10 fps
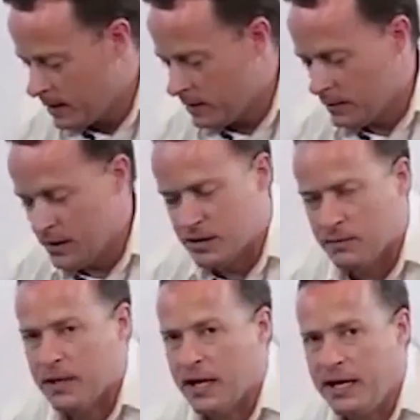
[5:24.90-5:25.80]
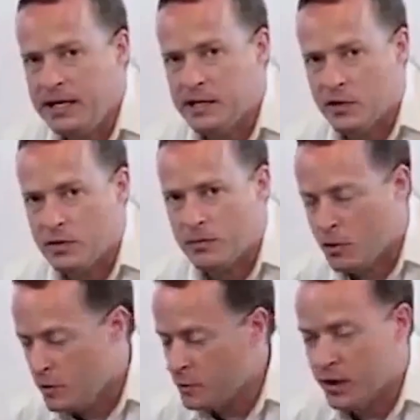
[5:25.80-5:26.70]
These can be easily
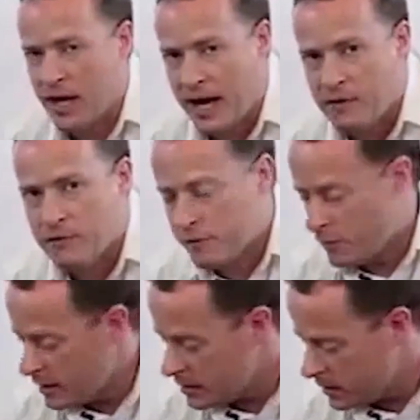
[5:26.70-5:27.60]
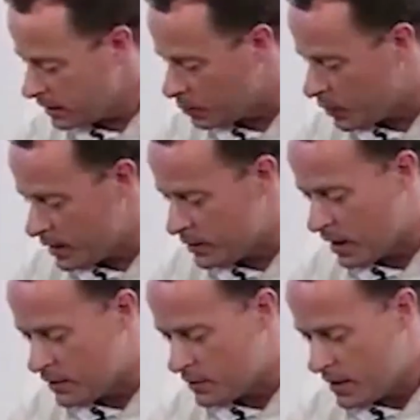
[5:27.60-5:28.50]
removed. We can end for end it and wear the
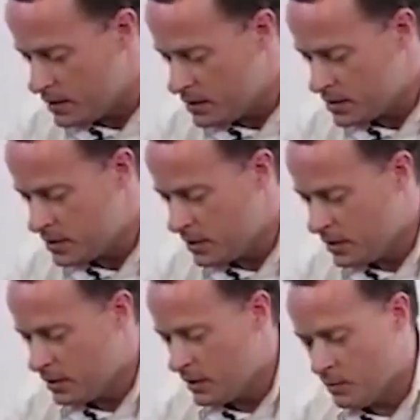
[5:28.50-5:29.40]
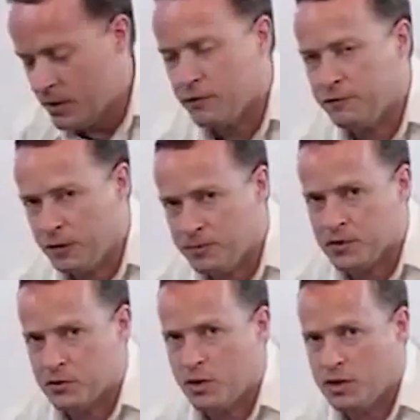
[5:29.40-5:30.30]
other edge. Then we can flip the
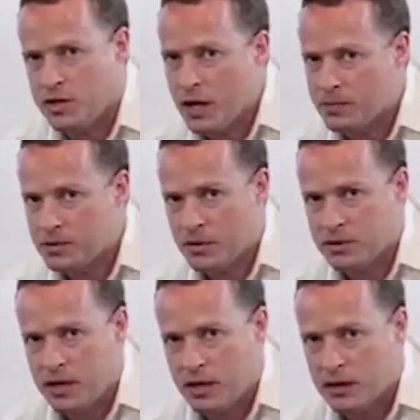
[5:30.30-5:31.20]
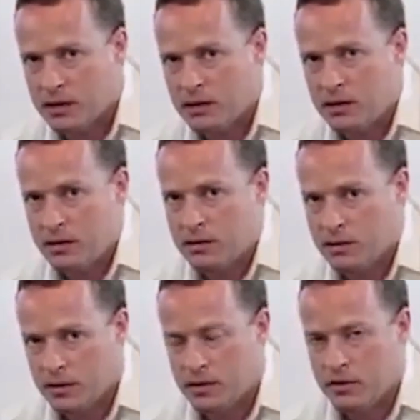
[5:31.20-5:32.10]
squeegee upside down
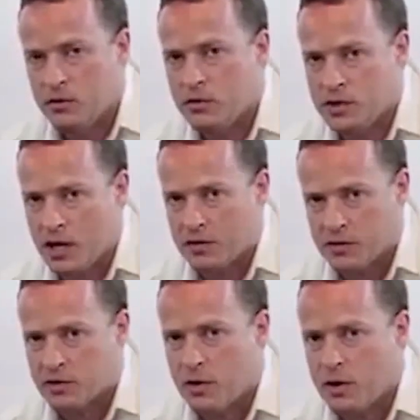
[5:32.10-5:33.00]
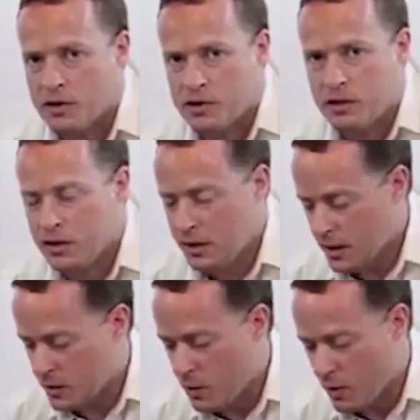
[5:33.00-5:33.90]
and use the other side. So you can get
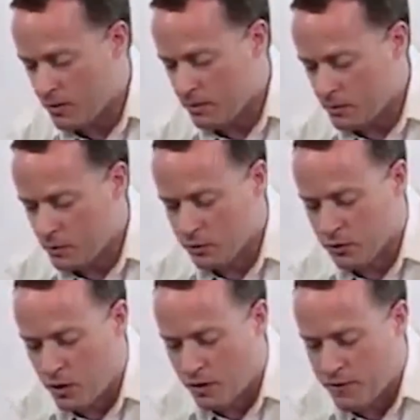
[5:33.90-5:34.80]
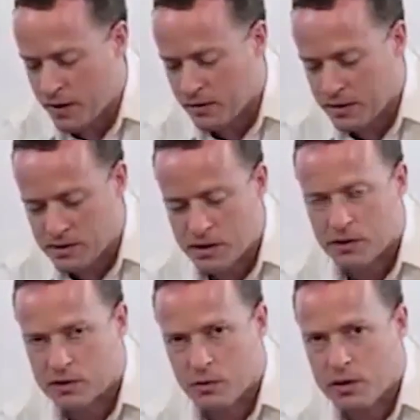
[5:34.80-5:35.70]
quite a good life out of these set of
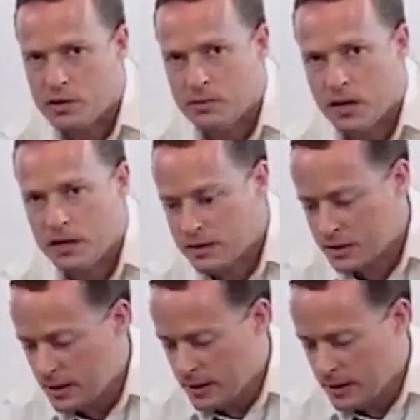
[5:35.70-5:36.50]
squeegee blades.